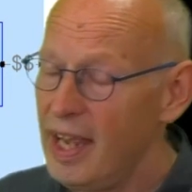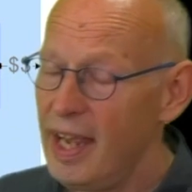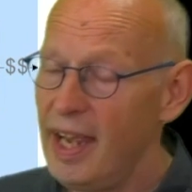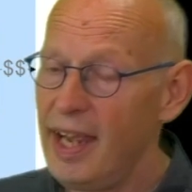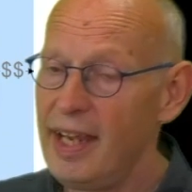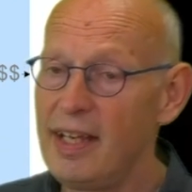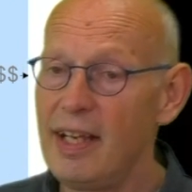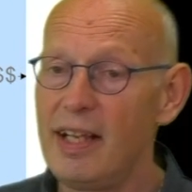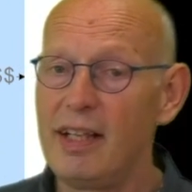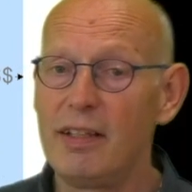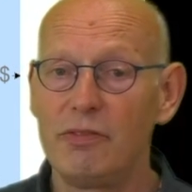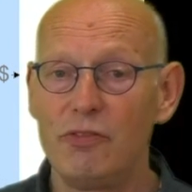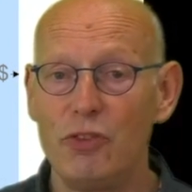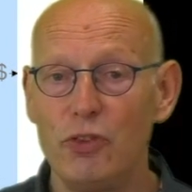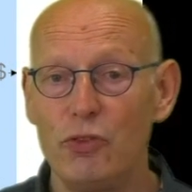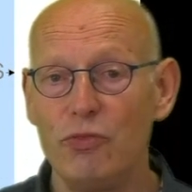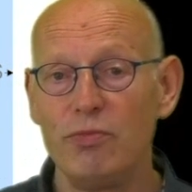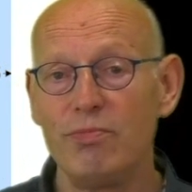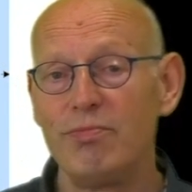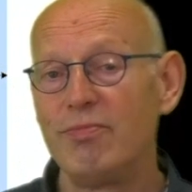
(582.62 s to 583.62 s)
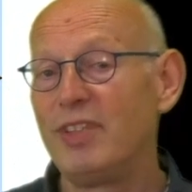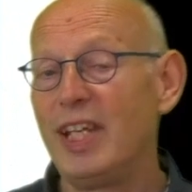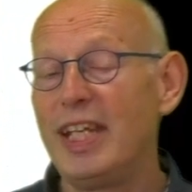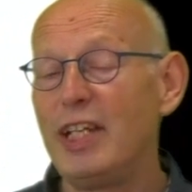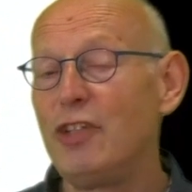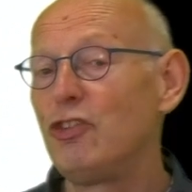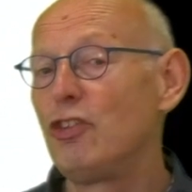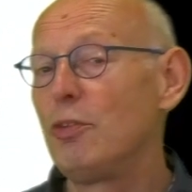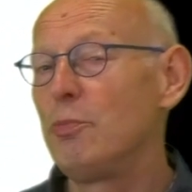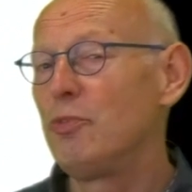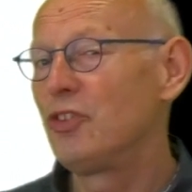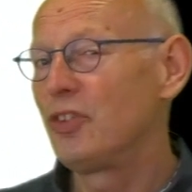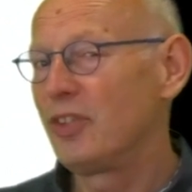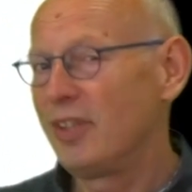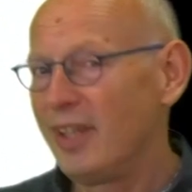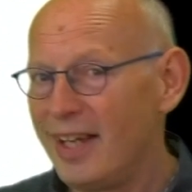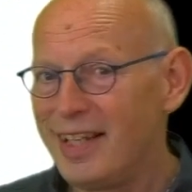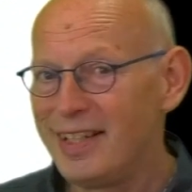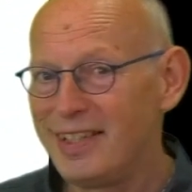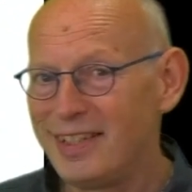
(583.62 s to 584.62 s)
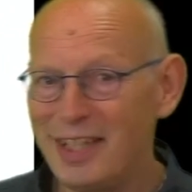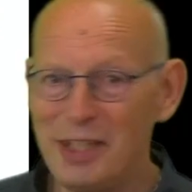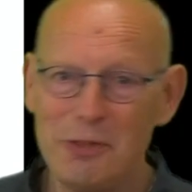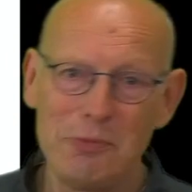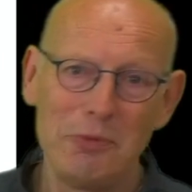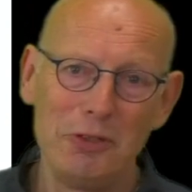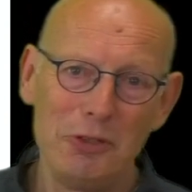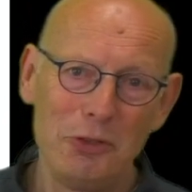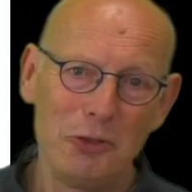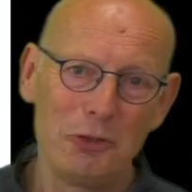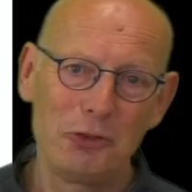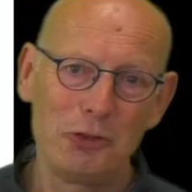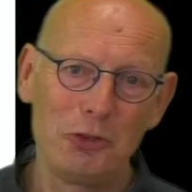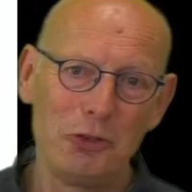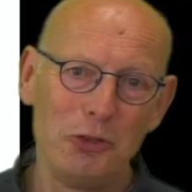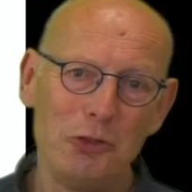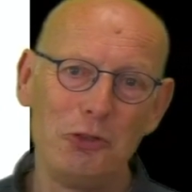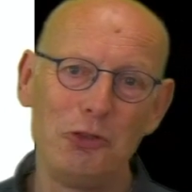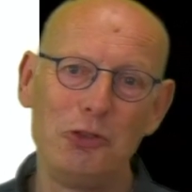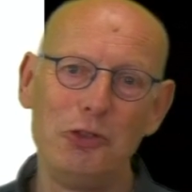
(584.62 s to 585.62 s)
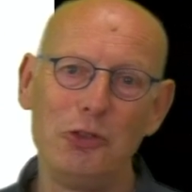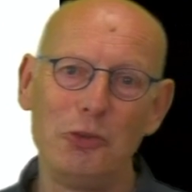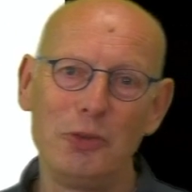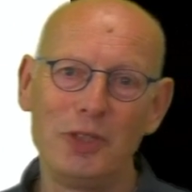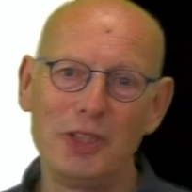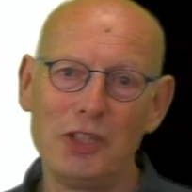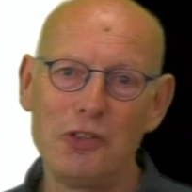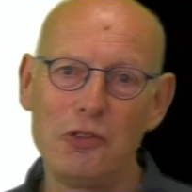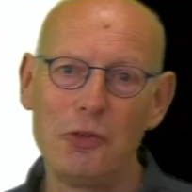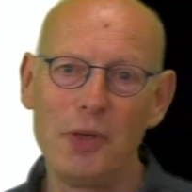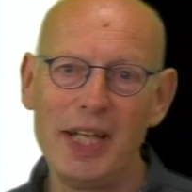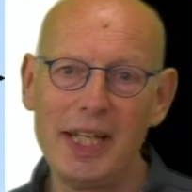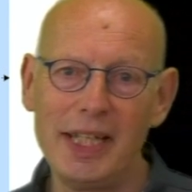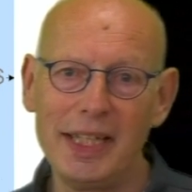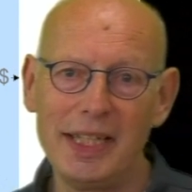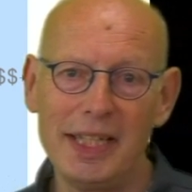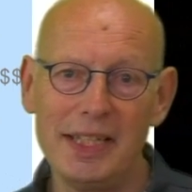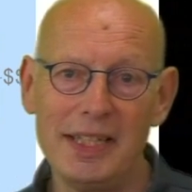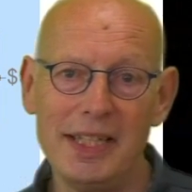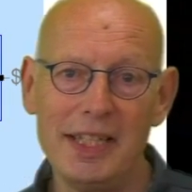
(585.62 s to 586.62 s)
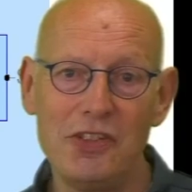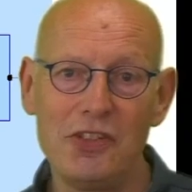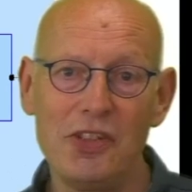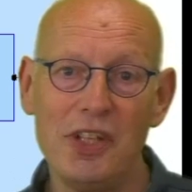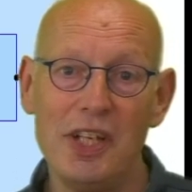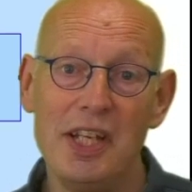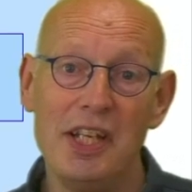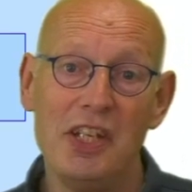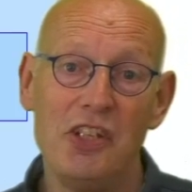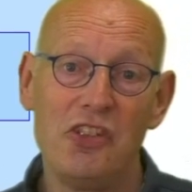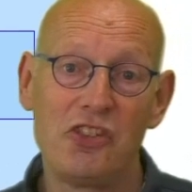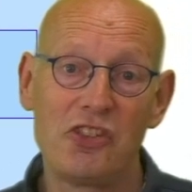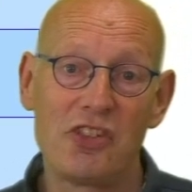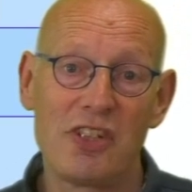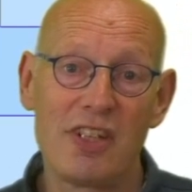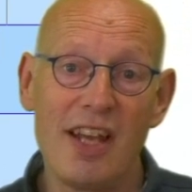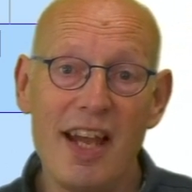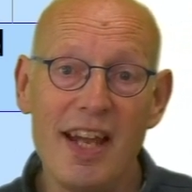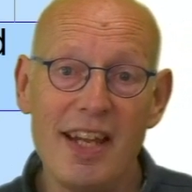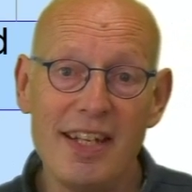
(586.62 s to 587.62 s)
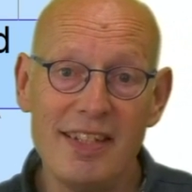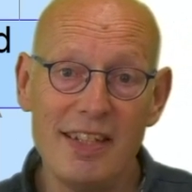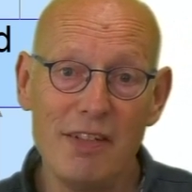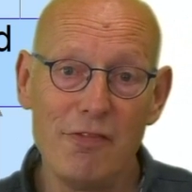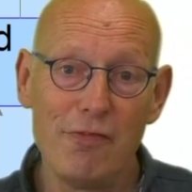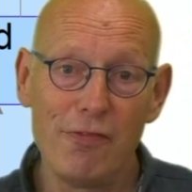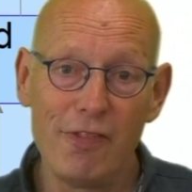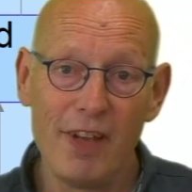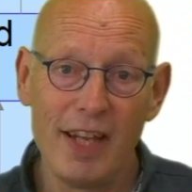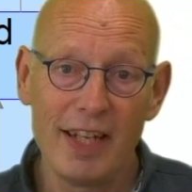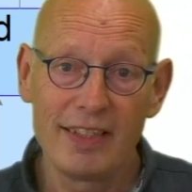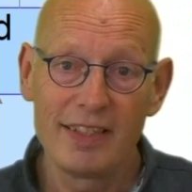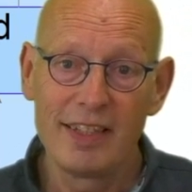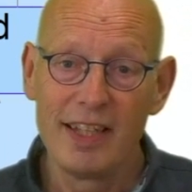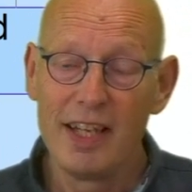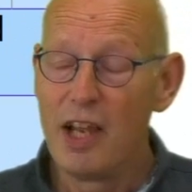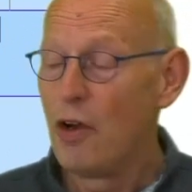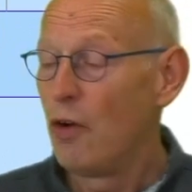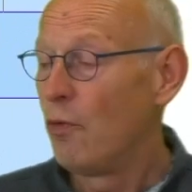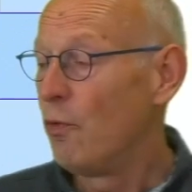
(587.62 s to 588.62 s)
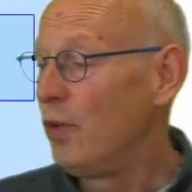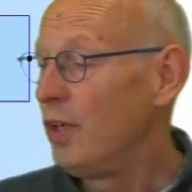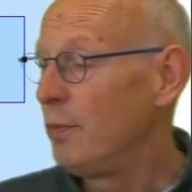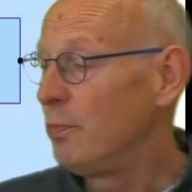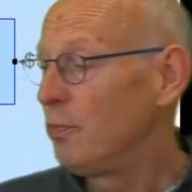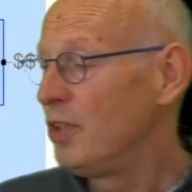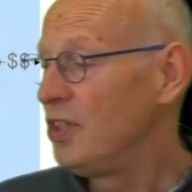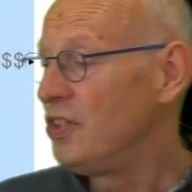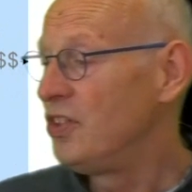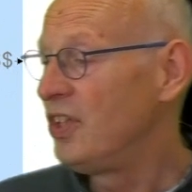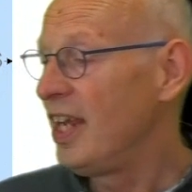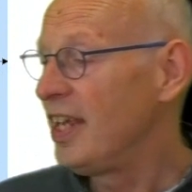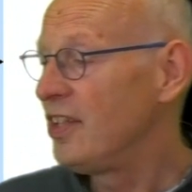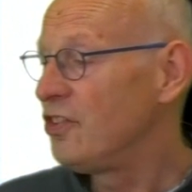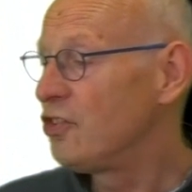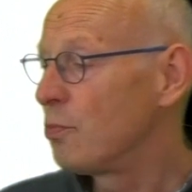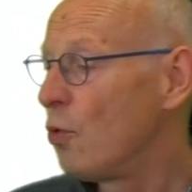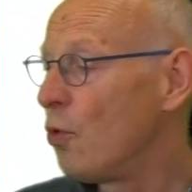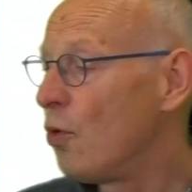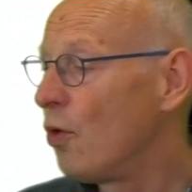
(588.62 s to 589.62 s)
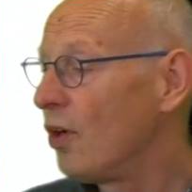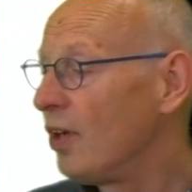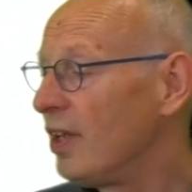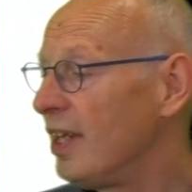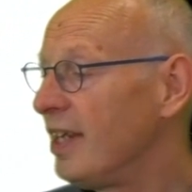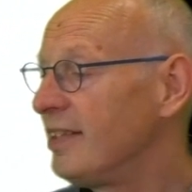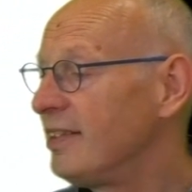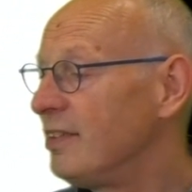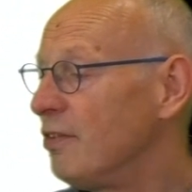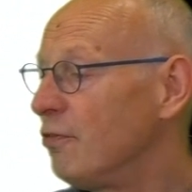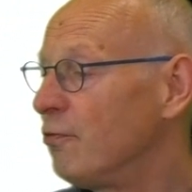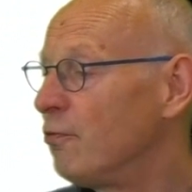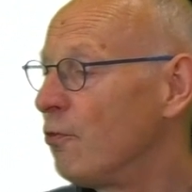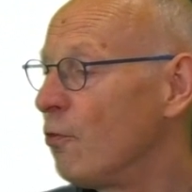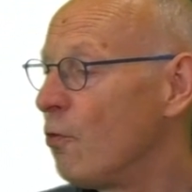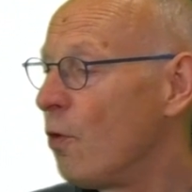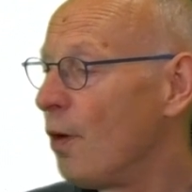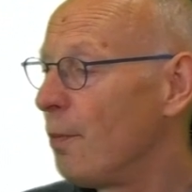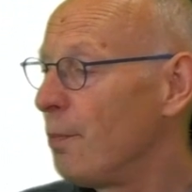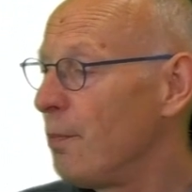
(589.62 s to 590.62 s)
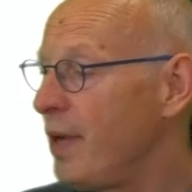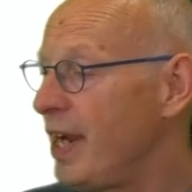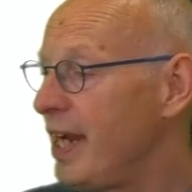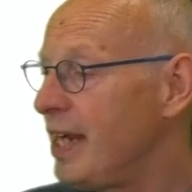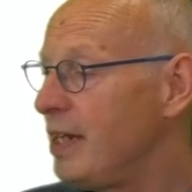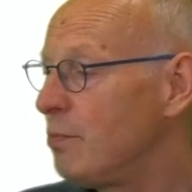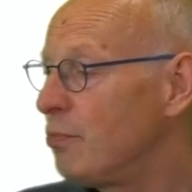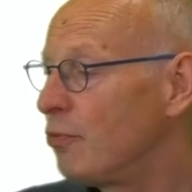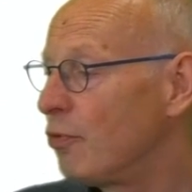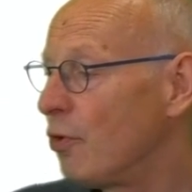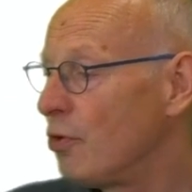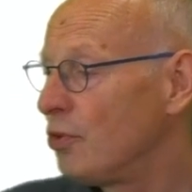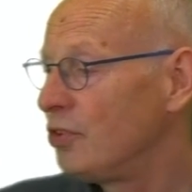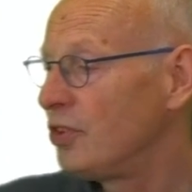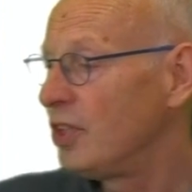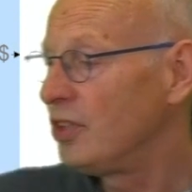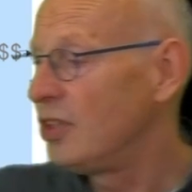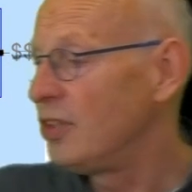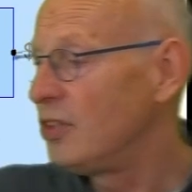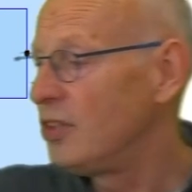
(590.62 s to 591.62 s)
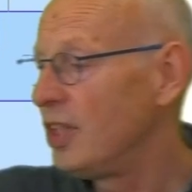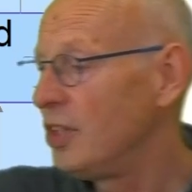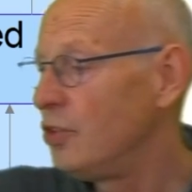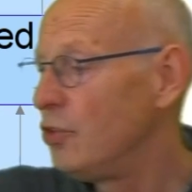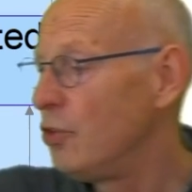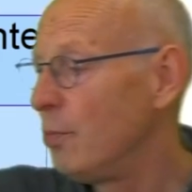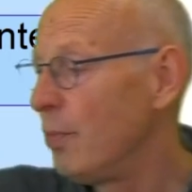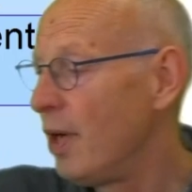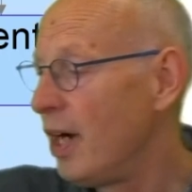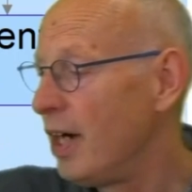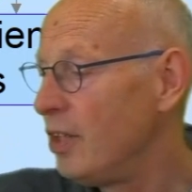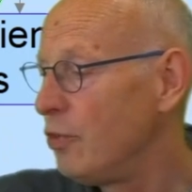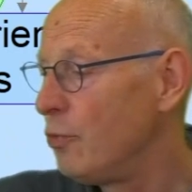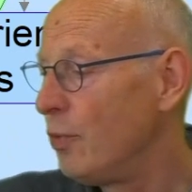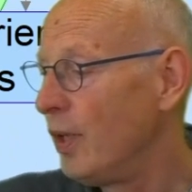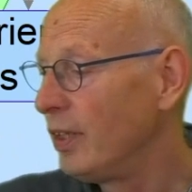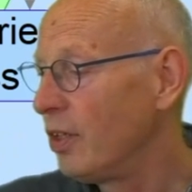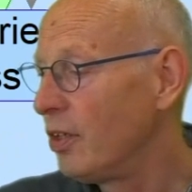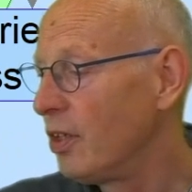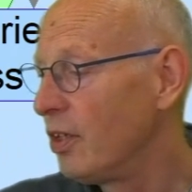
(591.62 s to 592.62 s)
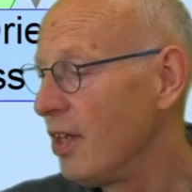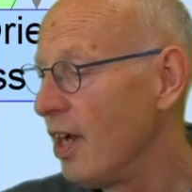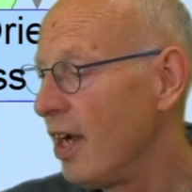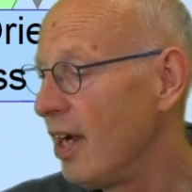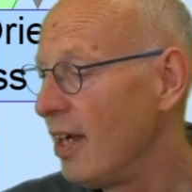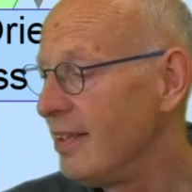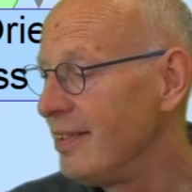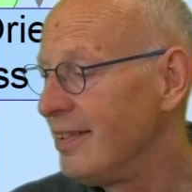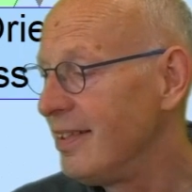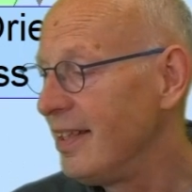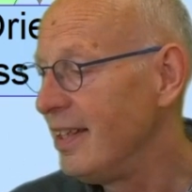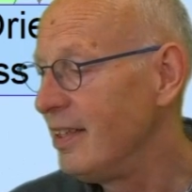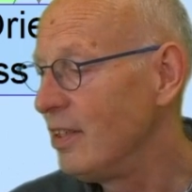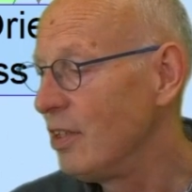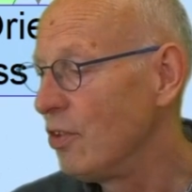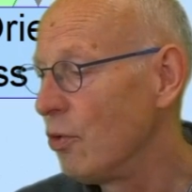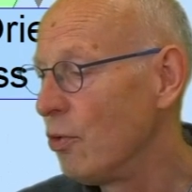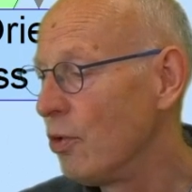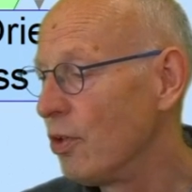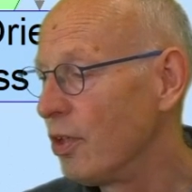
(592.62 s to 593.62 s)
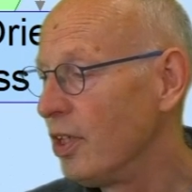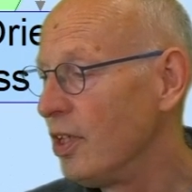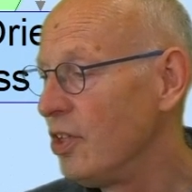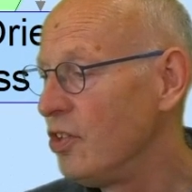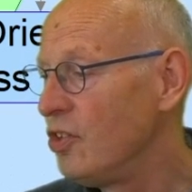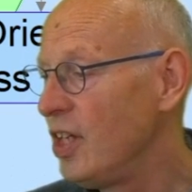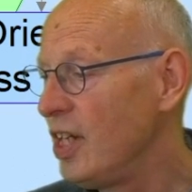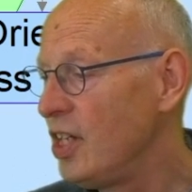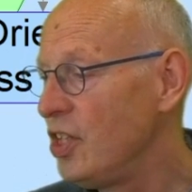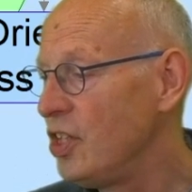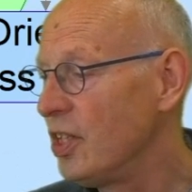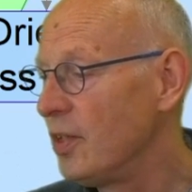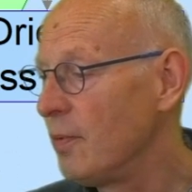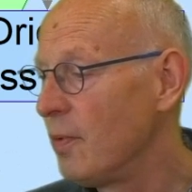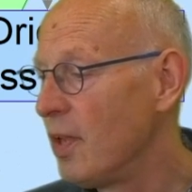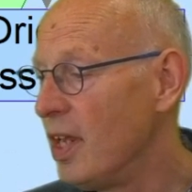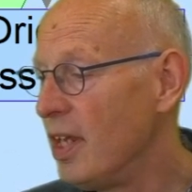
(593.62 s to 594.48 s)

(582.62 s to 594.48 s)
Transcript: And I'll take some slides that we'll also use during the training. And this slide, in fact, represents more or less the 4 main processes that you might recognize in an organization.